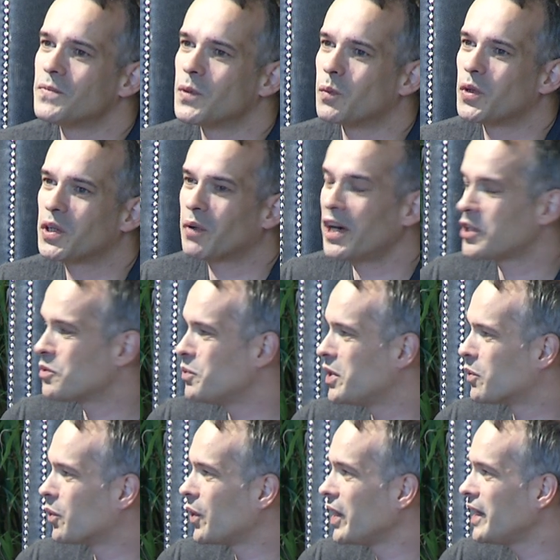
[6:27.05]
We try to be
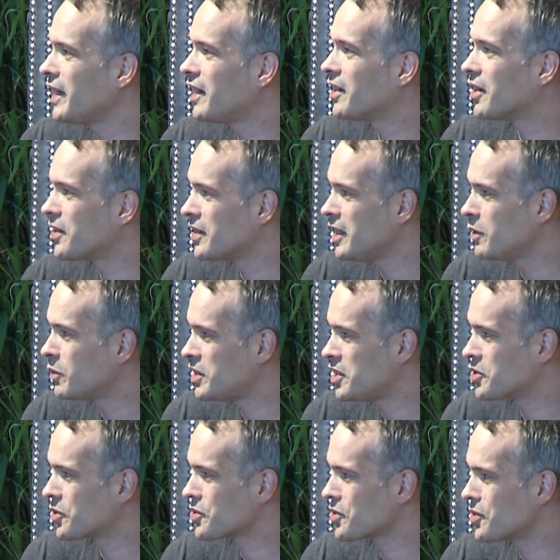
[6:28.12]
really candid with
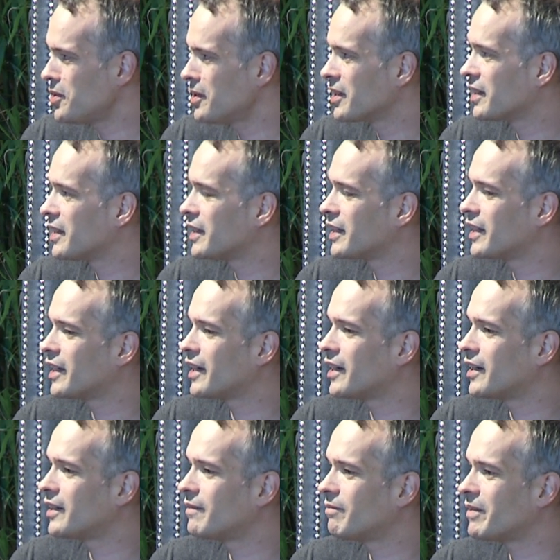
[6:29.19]
each other
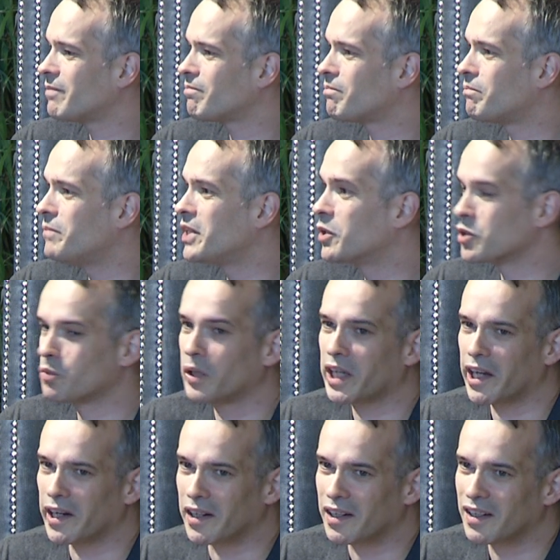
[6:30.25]
because we
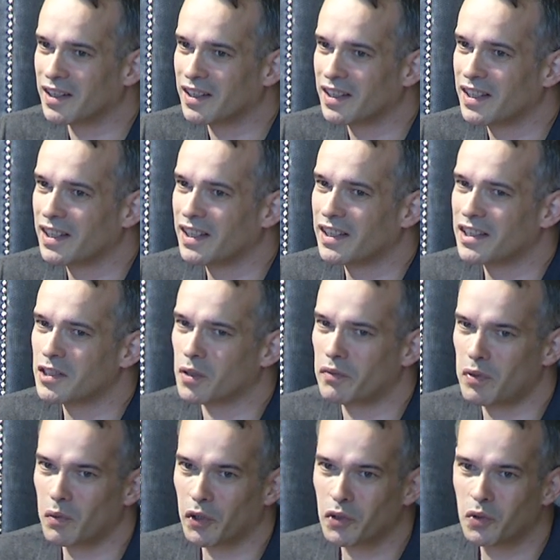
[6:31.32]
care. So if
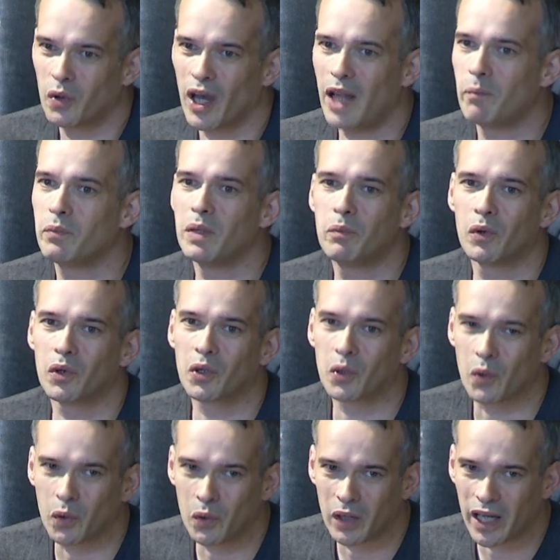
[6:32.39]
you want to help people
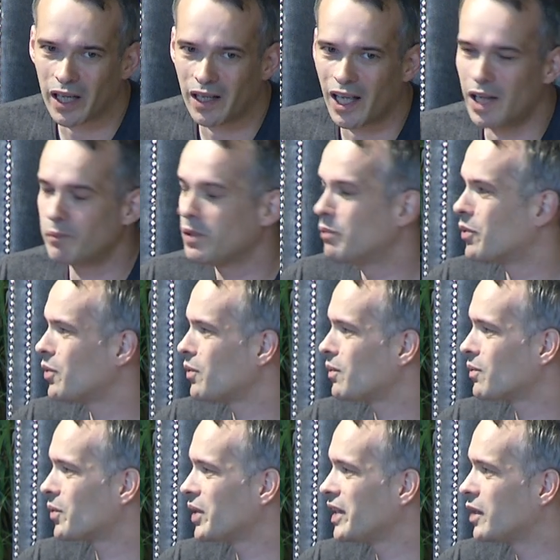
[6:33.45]

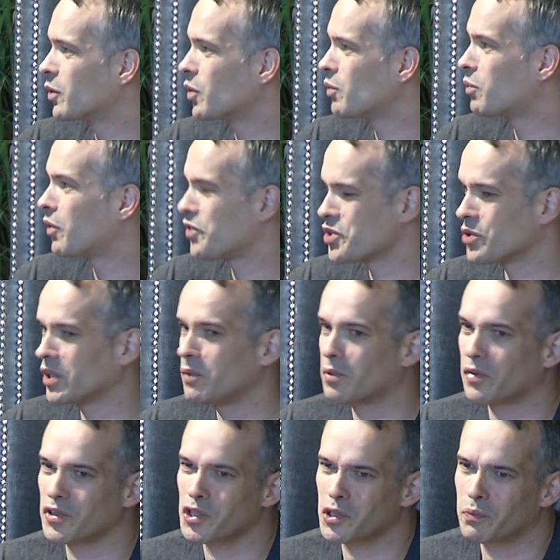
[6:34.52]
really grow professionally,
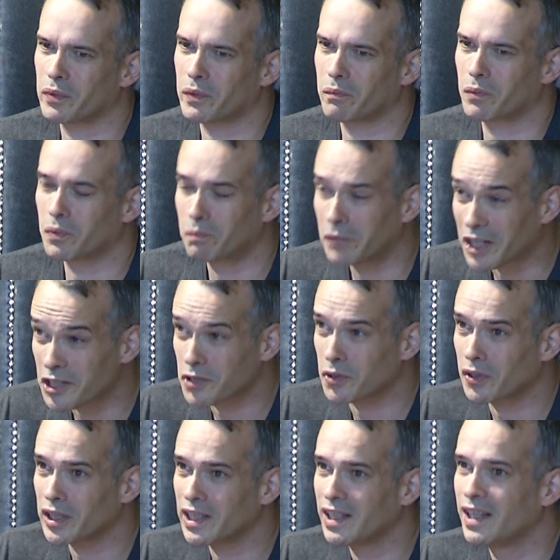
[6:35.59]

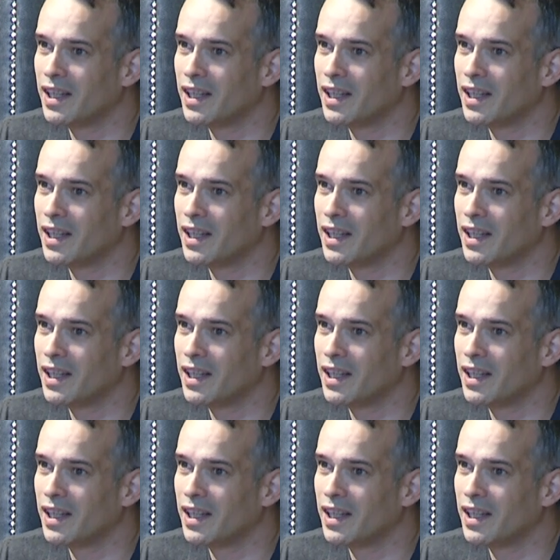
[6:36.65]
personally,